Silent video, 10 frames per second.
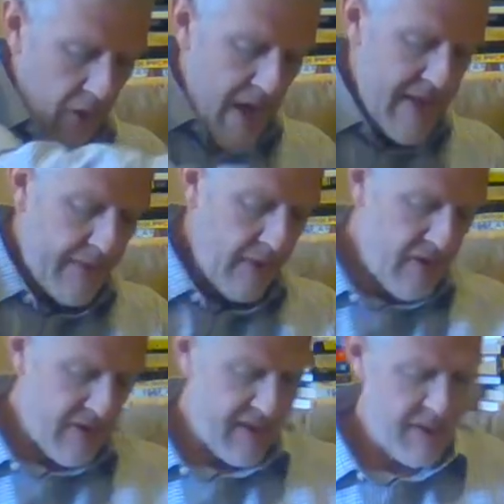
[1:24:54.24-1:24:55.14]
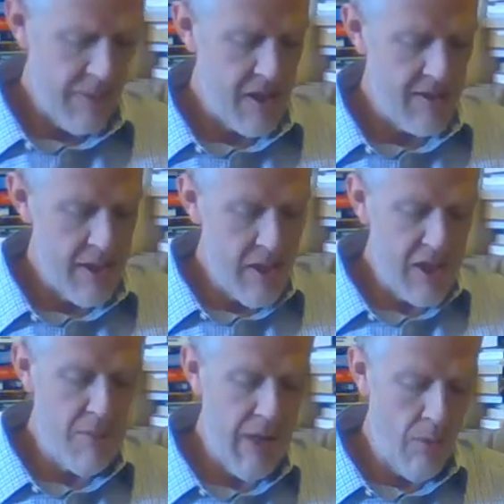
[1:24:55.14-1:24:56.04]
The Varieties of Religious Experience,
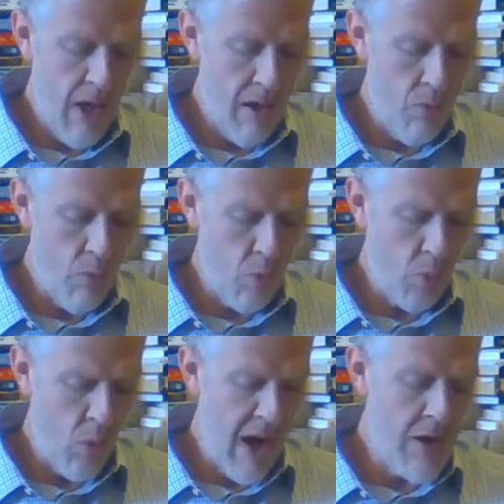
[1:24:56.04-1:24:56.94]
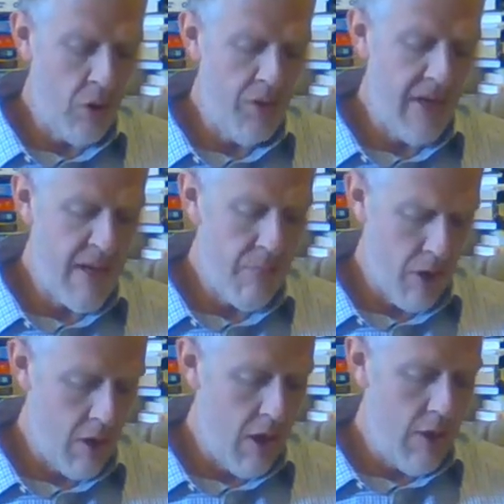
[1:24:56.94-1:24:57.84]
introduction by Ro Reinhold
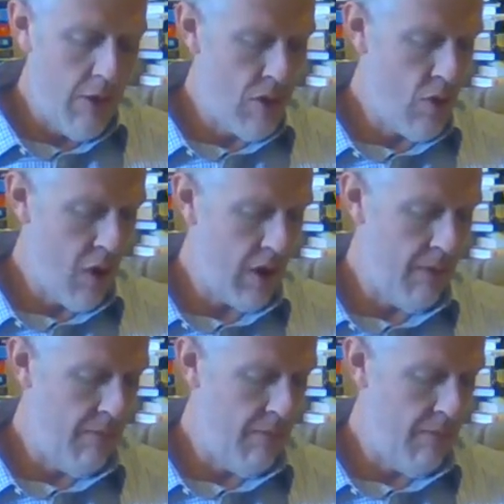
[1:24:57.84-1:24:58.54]
Niebuhr, New York,